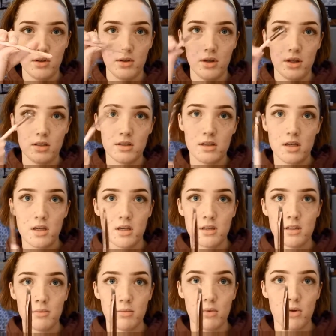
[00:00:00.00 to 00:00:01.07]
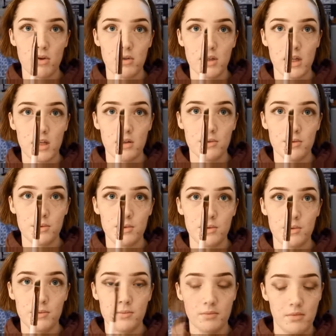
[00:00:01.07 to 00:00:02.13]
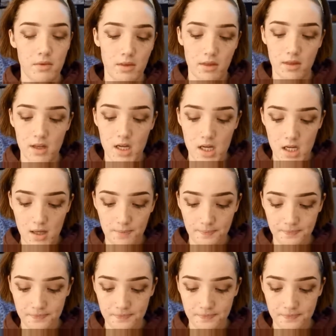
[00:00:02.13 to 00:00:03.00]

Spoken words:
Luxie Small Angle thingy.